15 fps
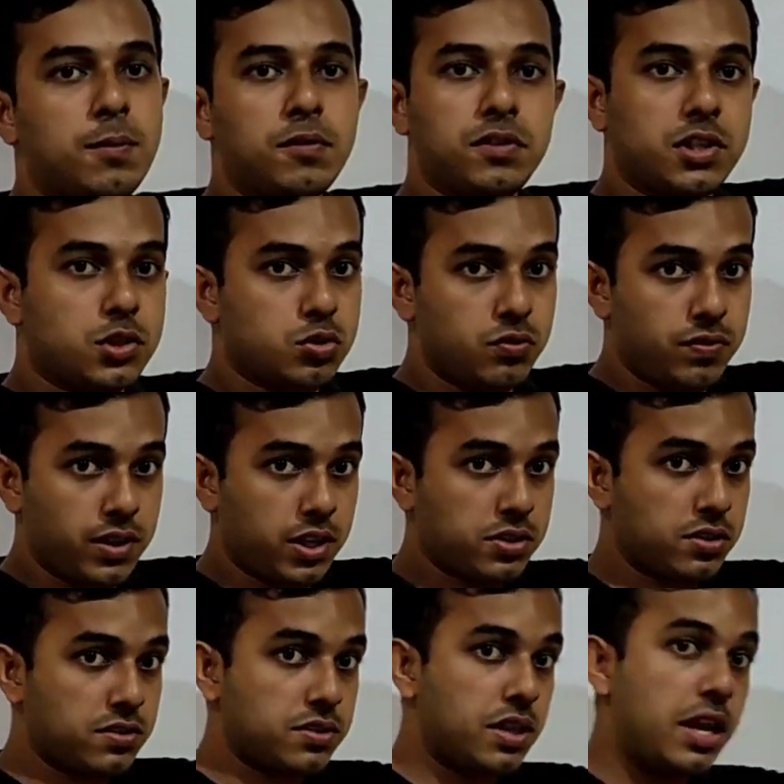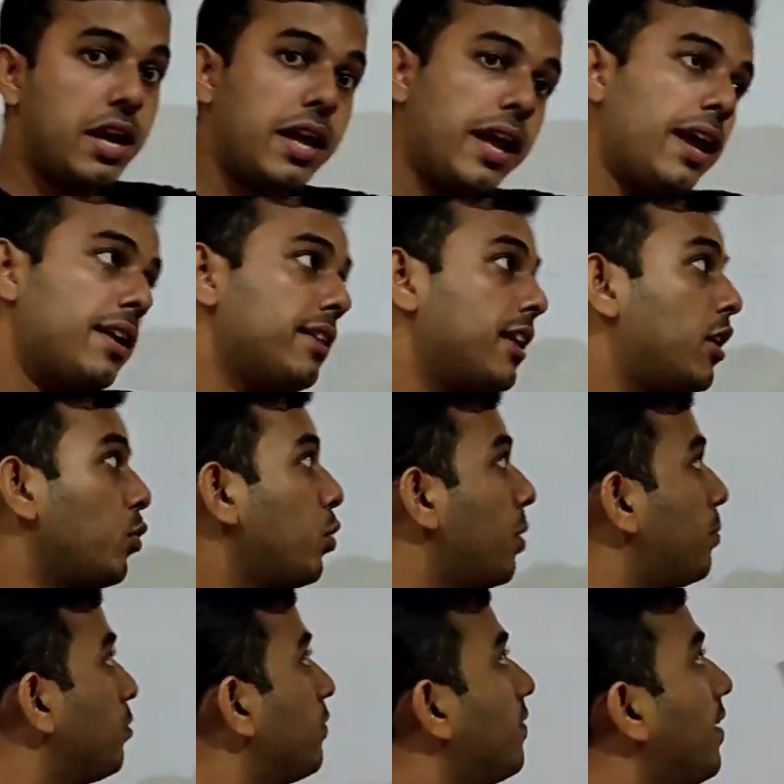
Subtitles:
of these two fractions, and then we have to